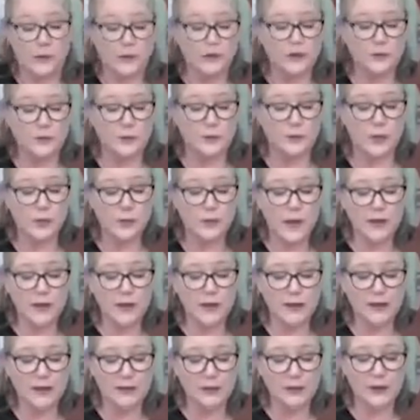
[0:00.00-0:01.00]
just put them on
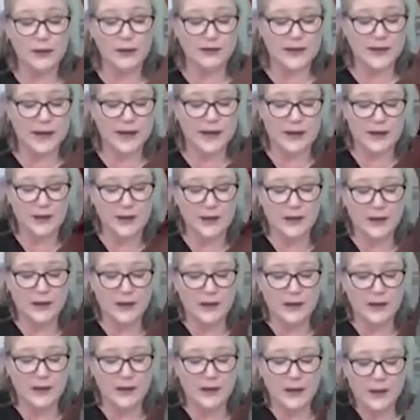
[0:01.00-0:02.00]
like little antenna
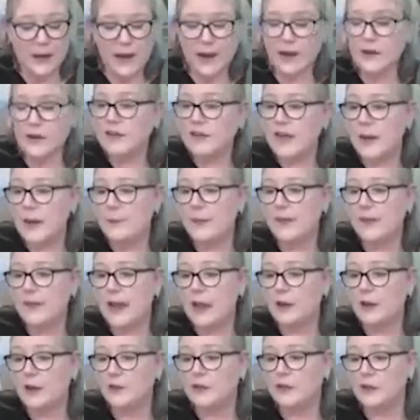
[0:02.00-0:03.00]
and tape it
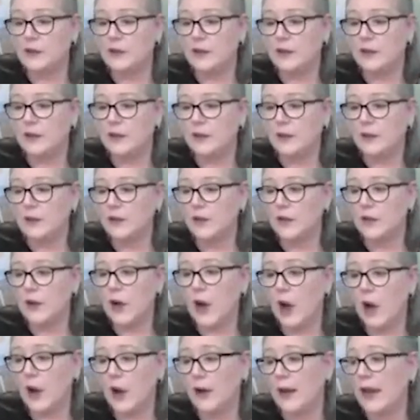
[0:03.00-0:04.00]
down to your
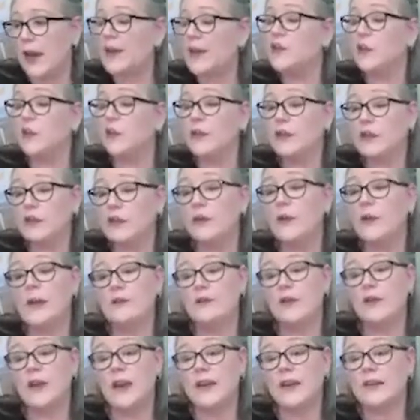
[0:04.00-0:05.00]
card and you'll still
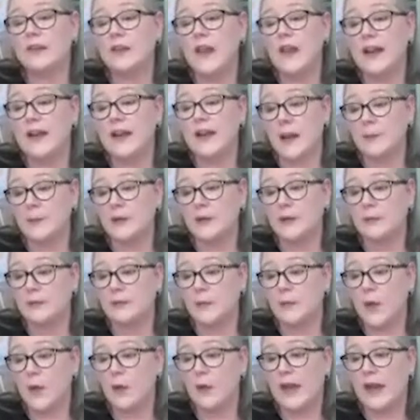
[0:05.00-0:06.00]
have a nice light up,
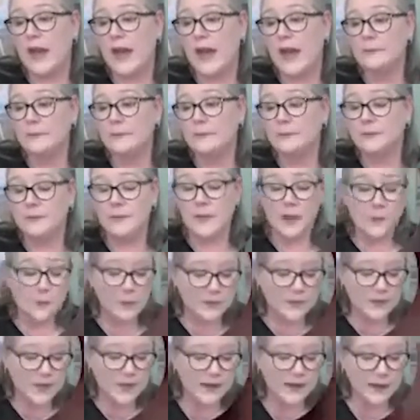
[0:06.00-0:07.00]
okay?
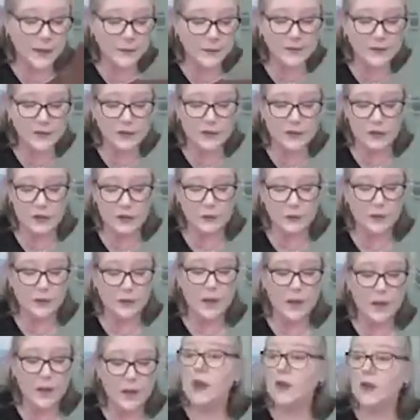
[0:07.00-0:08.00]
But that's up to you.
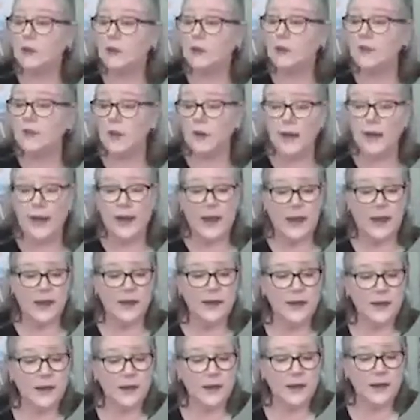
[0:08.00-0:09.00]
So let's go
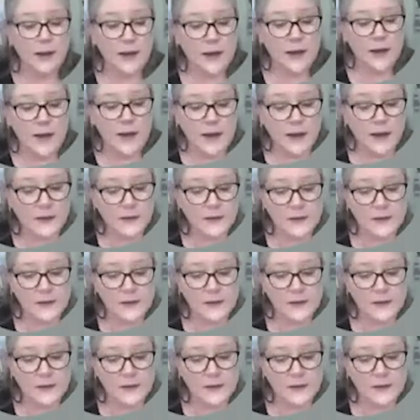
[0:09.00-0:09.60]
ahead and